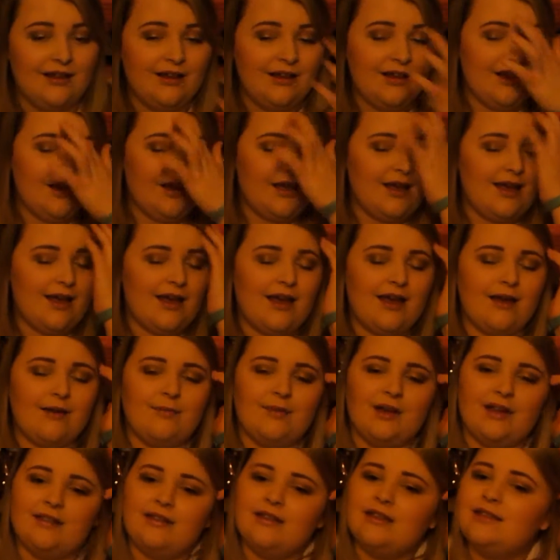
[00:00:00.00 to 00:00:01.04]
Um, and
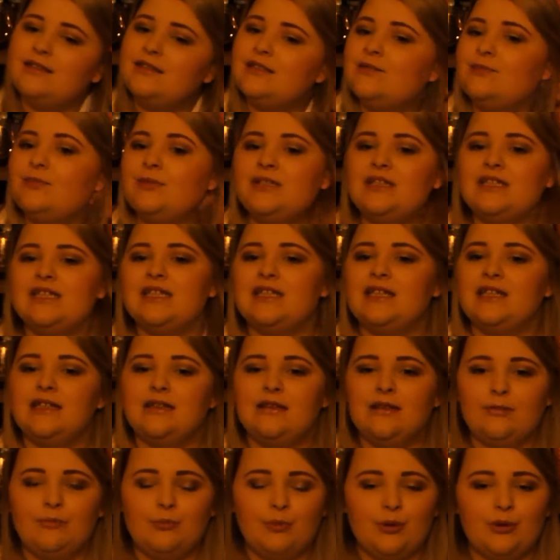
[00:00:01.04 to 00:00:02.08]
this is particularly
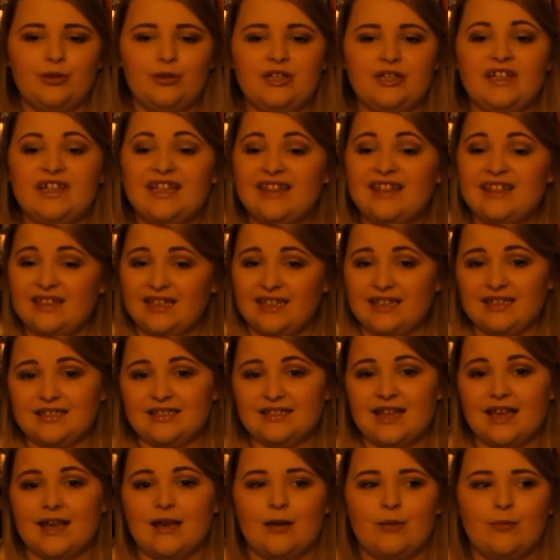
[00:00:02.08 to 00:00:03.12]
poignant in things like
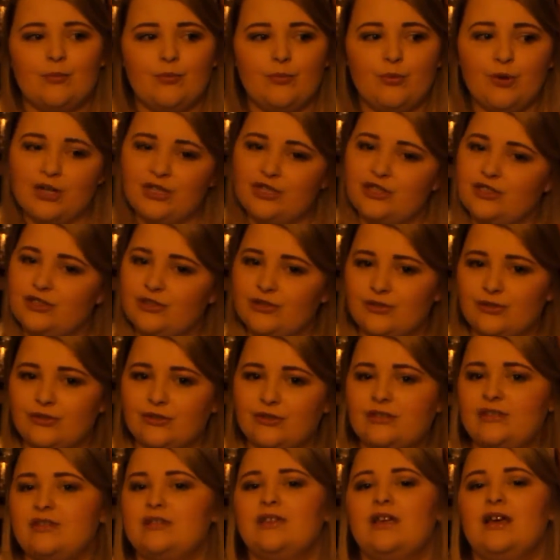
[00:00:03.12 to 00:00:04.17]
pressure sores.
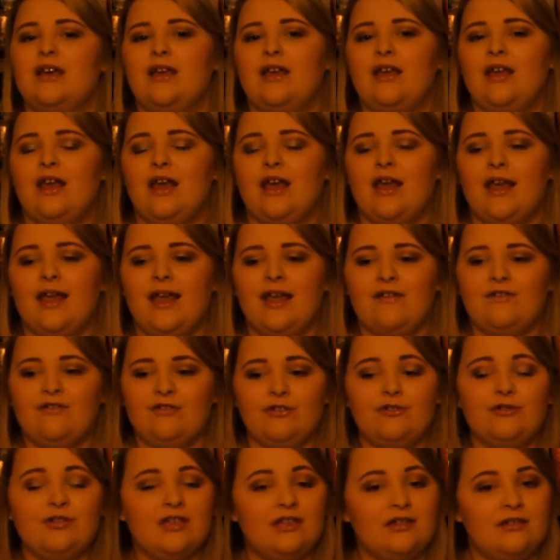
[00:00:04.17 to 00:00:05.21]
If you
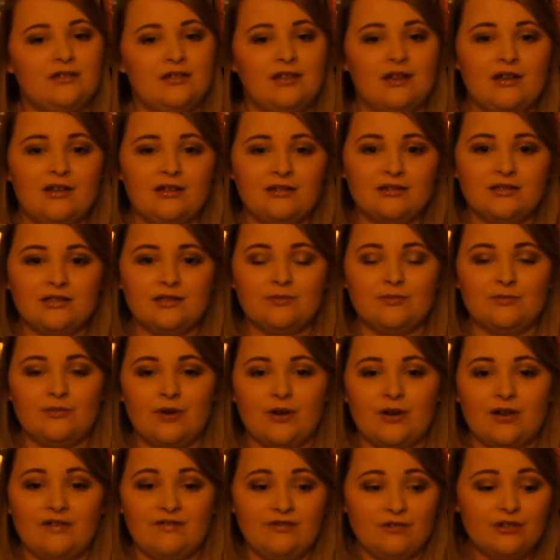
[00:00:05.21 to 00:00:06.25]
didn't turn someone,
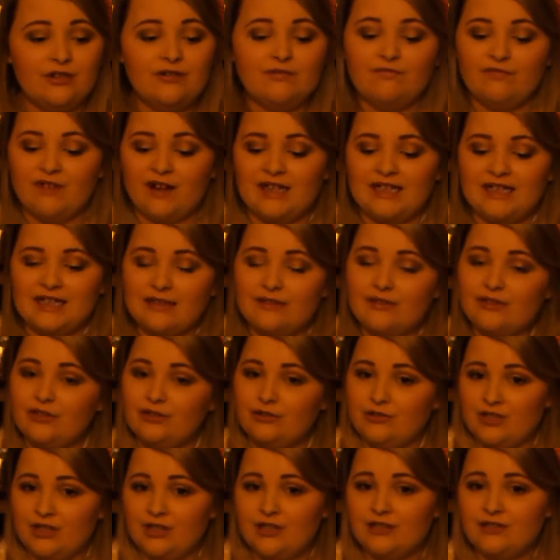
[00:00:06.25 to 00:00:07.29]
if you didn't write down that you
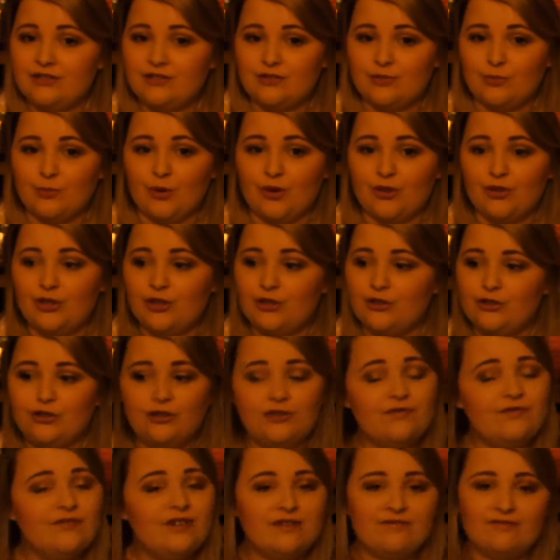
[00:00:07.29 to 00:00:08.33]
turned someone, you've
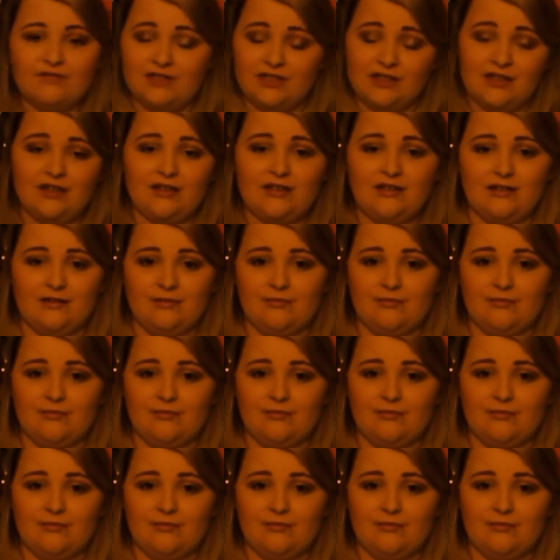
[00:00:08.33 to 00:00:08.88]
never turned them.